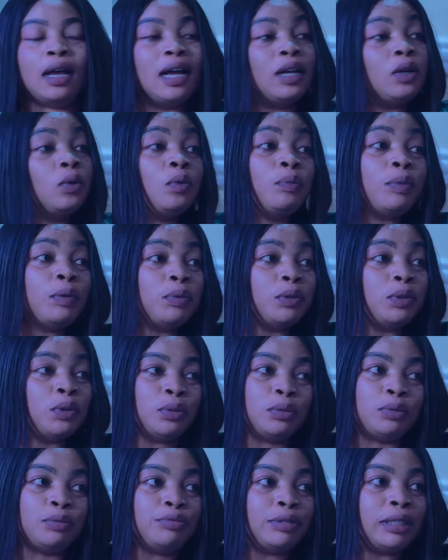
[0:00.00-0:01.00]
I don't want people
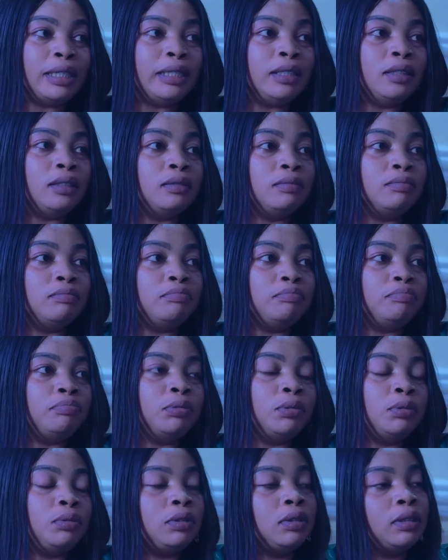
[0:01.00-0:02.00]
to really
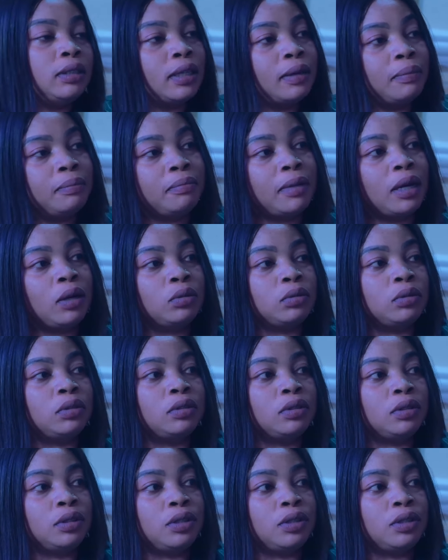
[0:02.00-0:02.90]
put their mouths